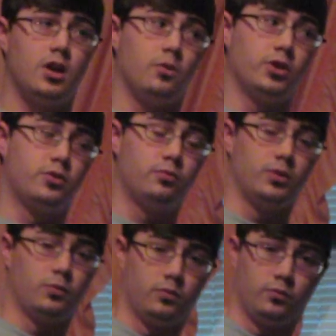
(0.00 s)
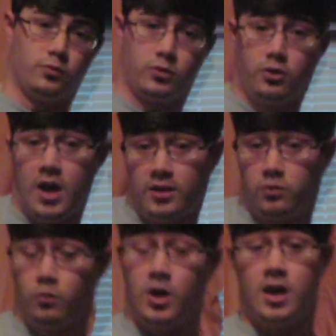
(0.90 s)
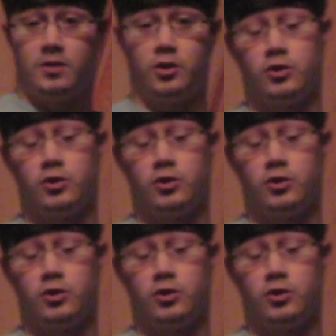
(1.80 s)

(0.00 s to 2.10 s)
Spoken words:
Which you ask why,